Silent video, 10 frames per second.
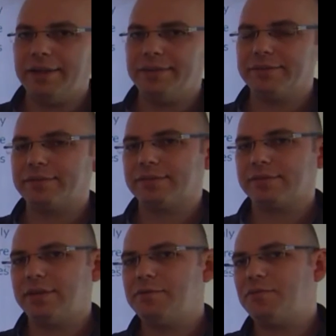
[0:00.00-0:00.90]
and
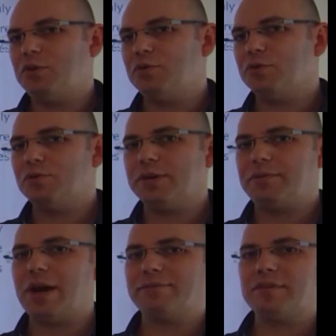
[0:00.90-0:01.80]
if
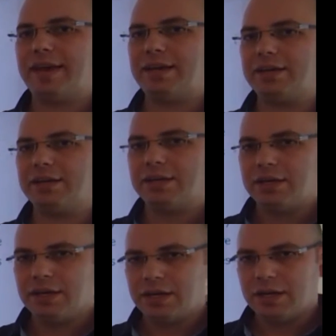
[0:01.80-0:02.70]
you have to take
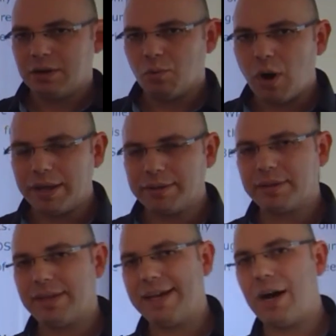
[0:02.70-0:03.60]

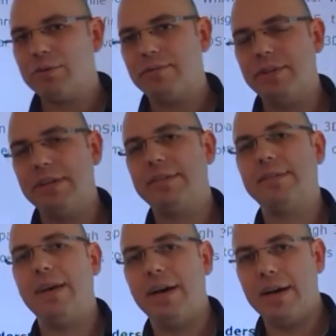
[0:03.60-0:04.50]
one thing out of
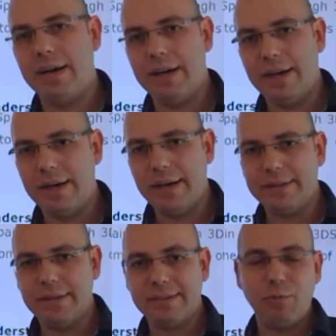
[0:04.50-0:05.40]
this
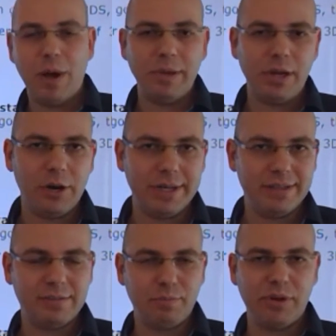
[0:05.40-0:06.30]
this webinar
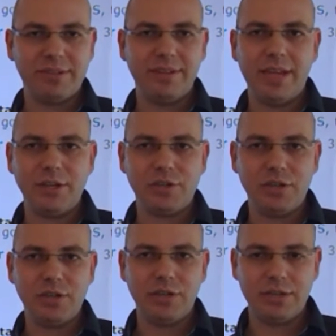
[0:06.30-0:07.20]
and this
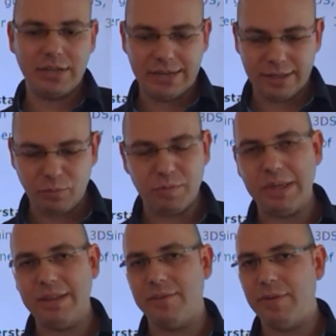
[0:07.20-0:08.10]
presentation, it would
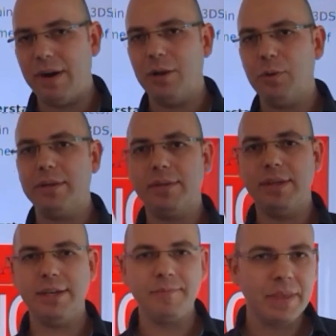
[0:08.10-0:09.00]
be the following
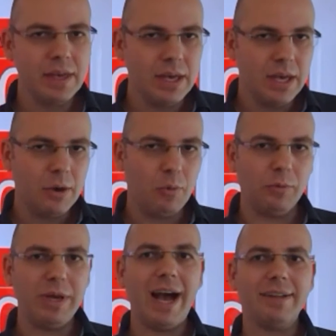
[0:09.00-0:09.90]
thing.
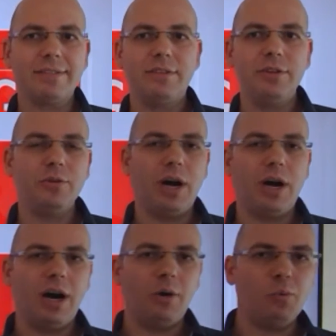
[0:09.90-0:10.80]
When we ask
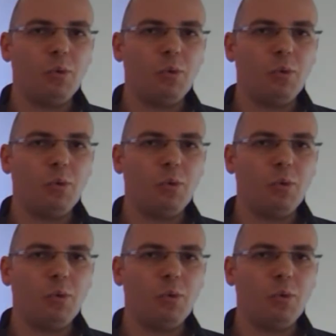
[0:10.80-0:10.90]
you